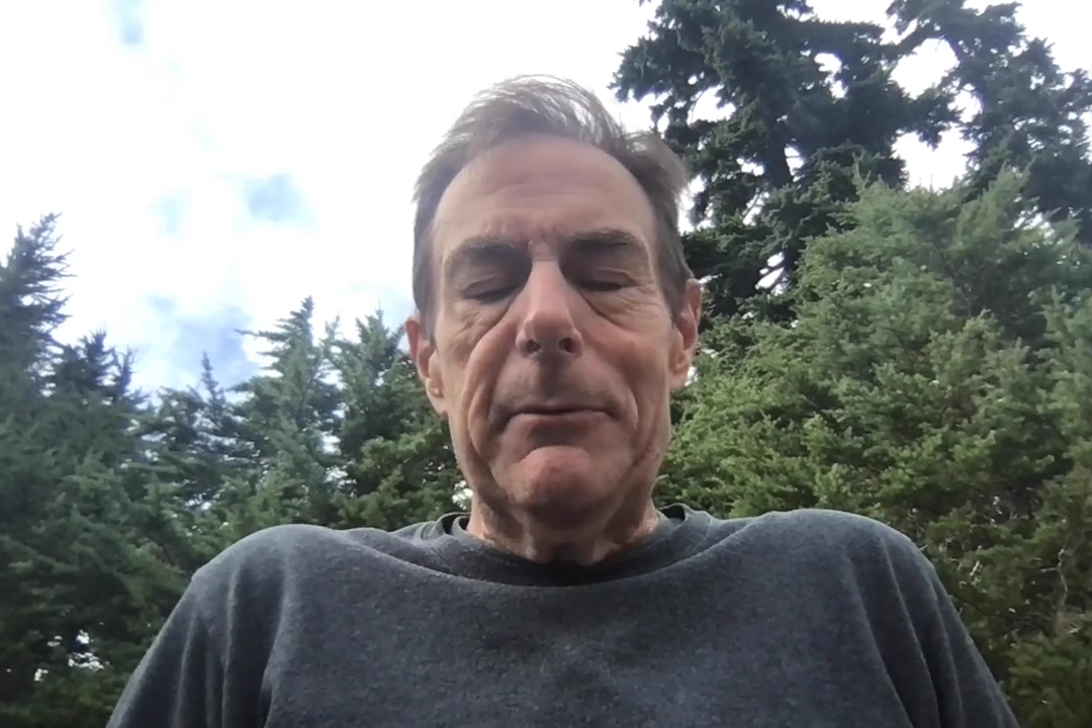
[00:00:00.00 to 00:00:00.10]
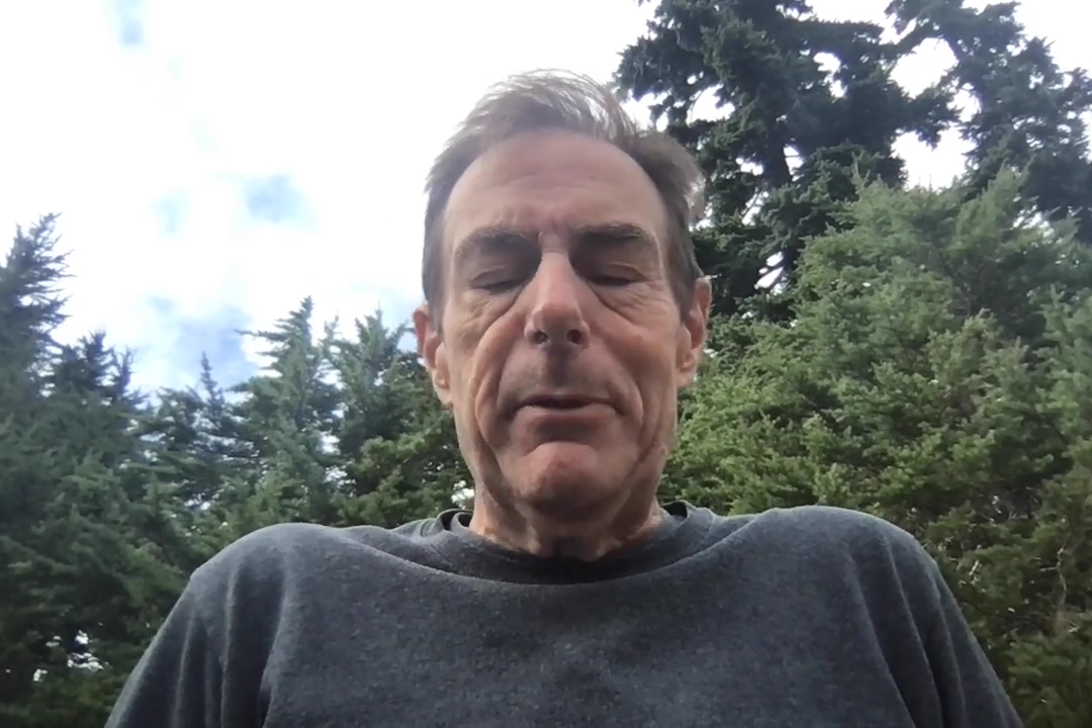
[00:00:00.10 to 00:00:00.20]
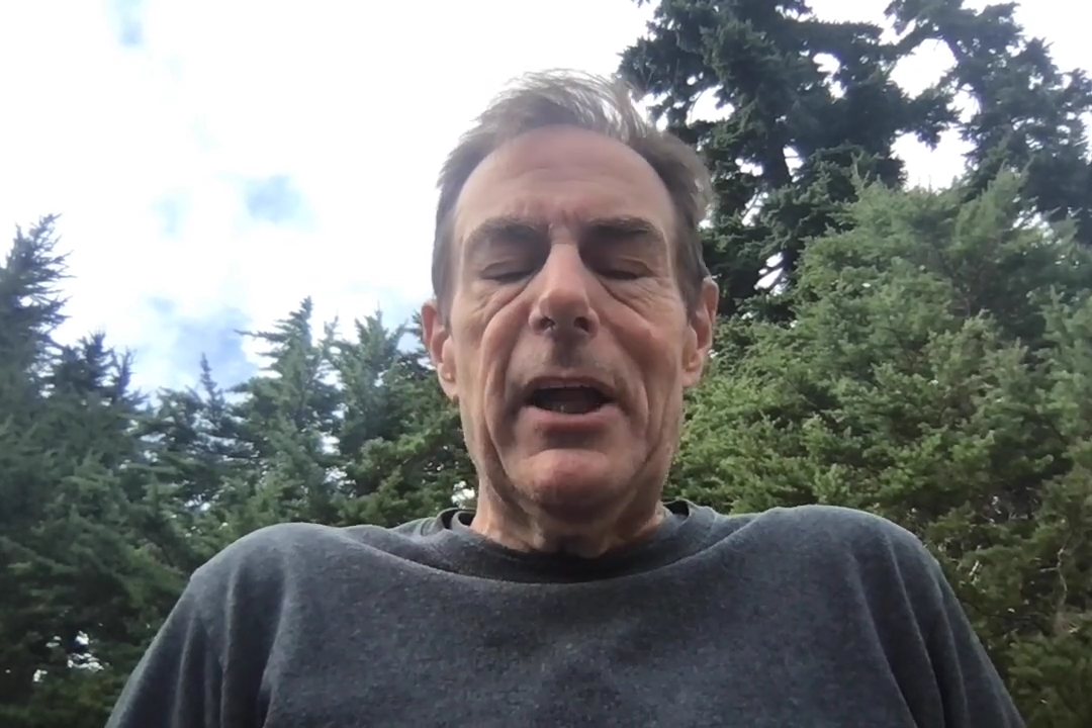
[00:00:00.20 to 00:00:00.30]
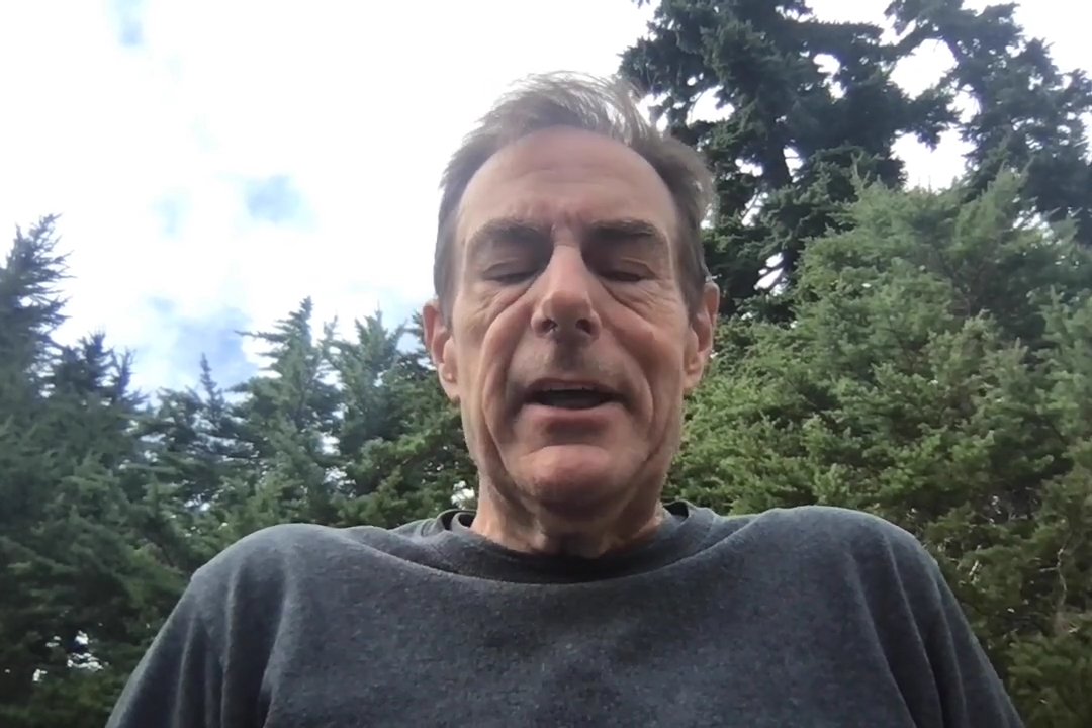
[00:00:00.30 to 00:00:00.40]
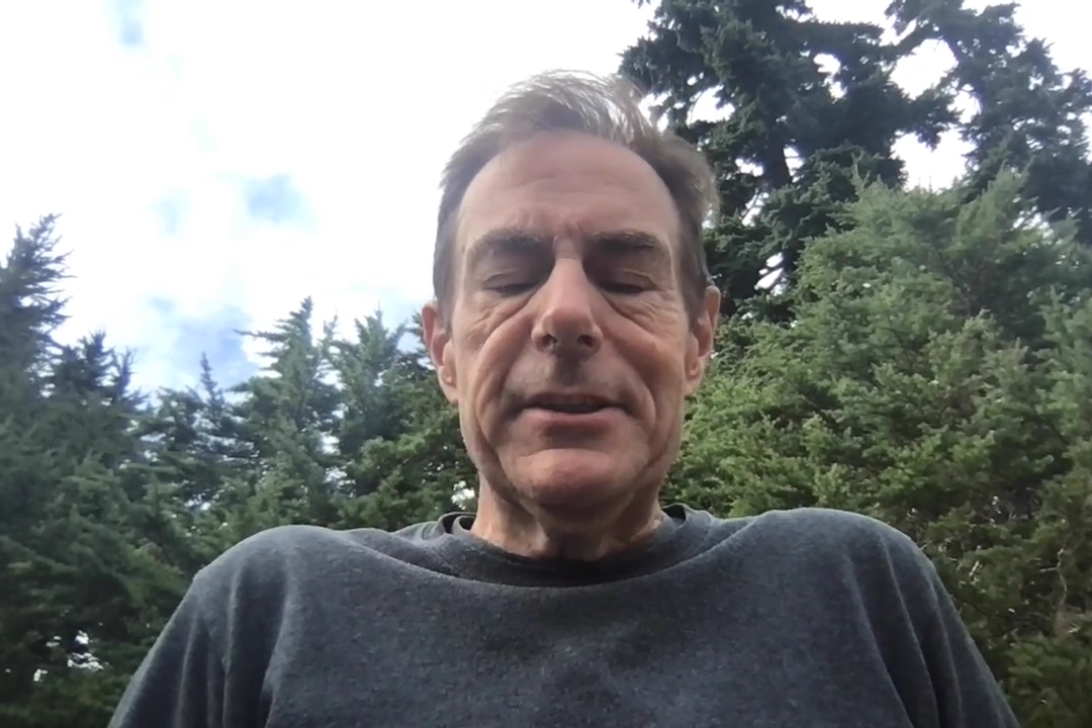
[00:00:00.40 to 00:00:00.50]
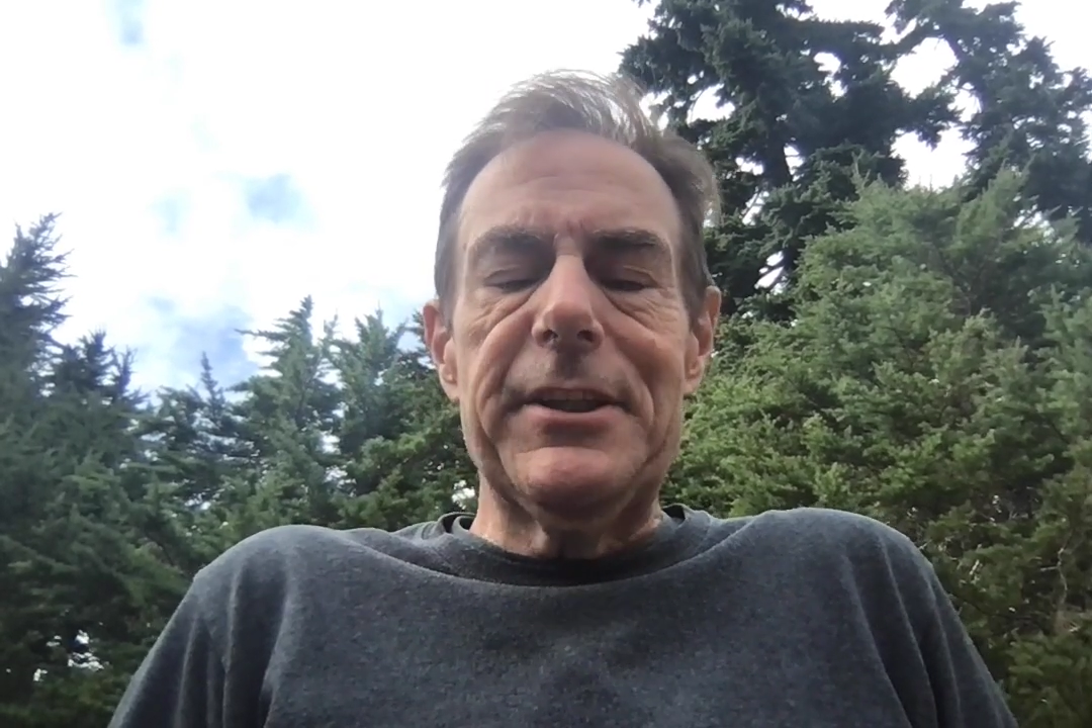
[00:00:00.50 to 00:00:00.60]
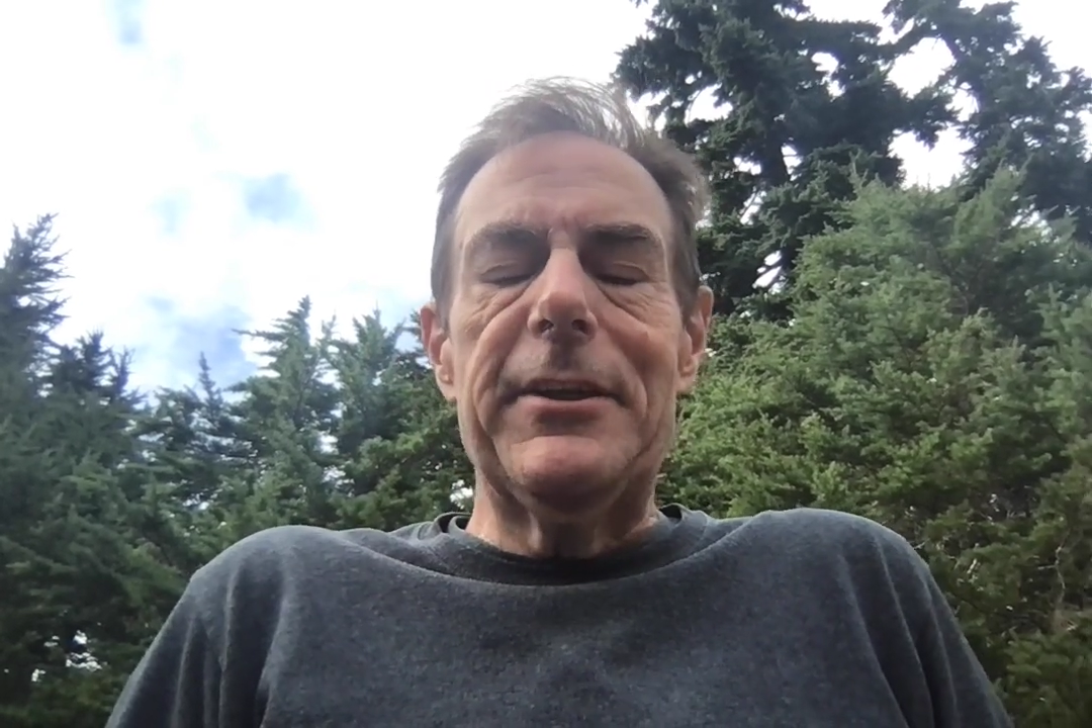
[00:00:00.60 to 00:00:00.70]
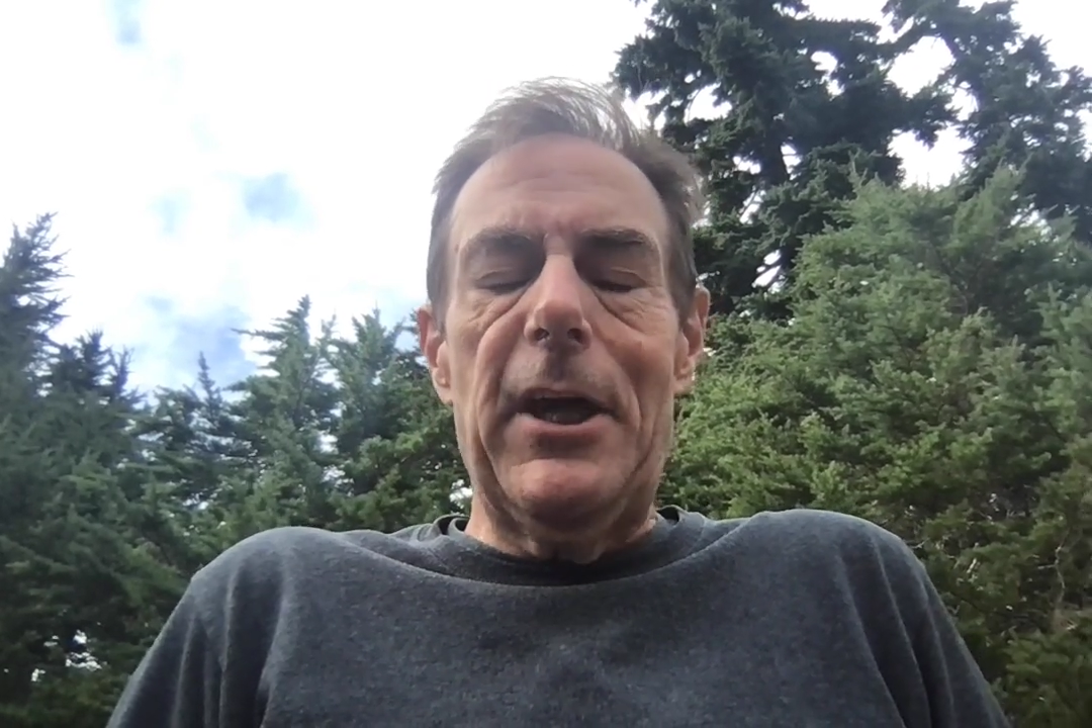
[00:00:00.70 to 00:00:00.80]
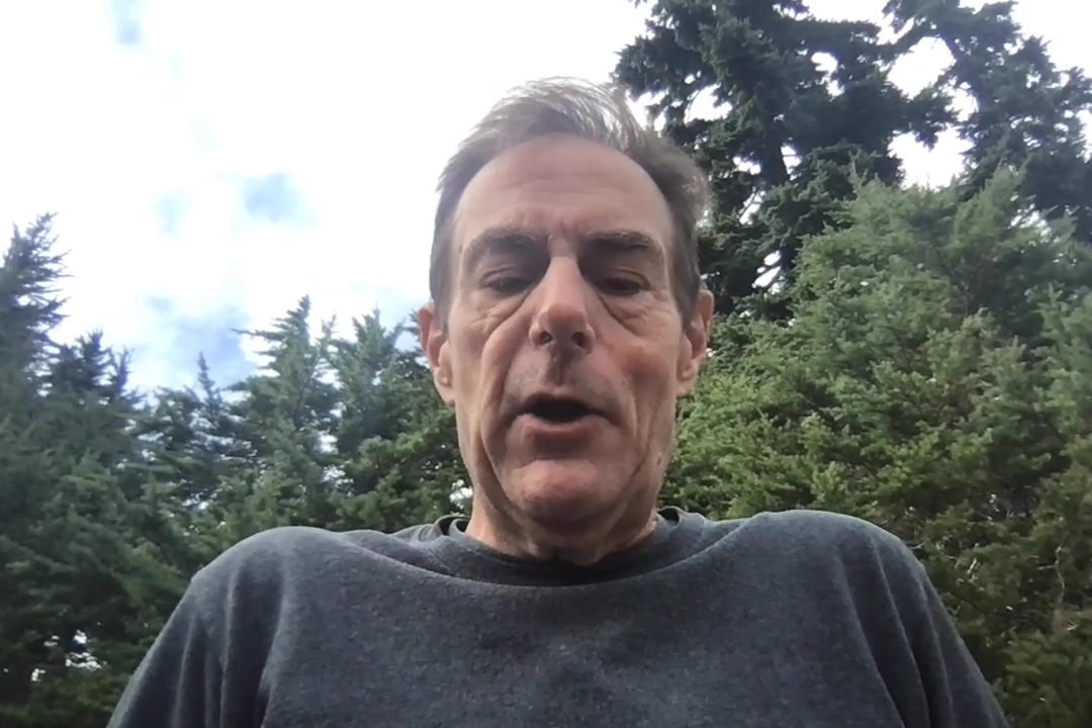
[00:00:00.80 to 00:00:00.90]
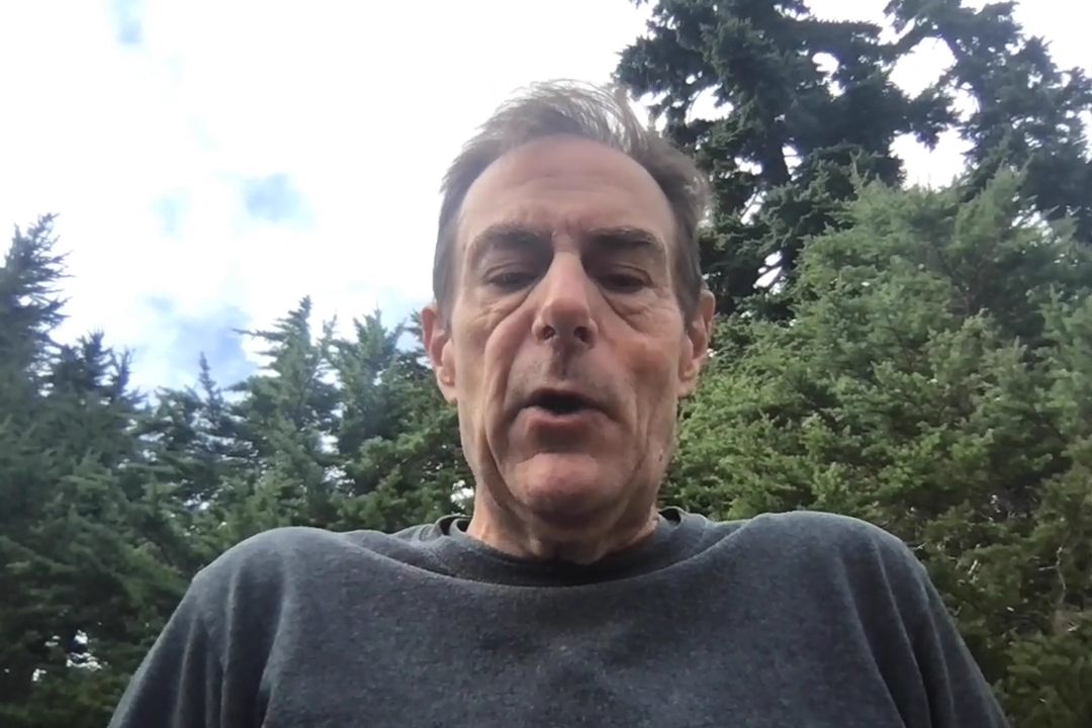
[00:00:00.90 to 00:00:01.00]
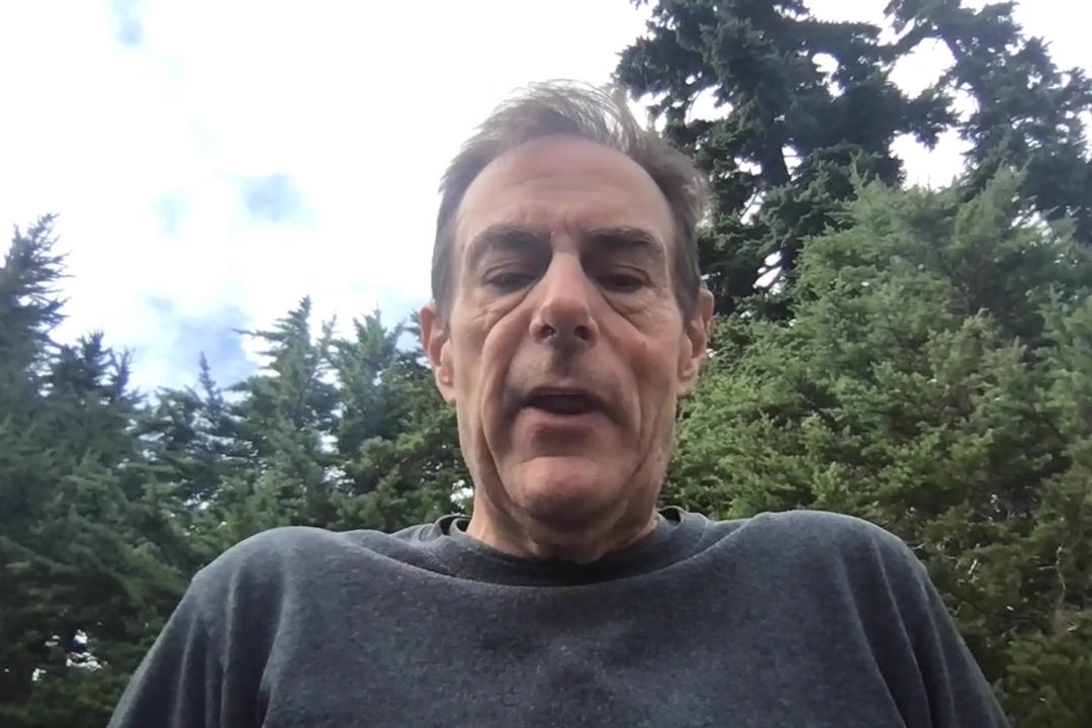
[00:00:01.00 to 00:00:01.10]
blessed to know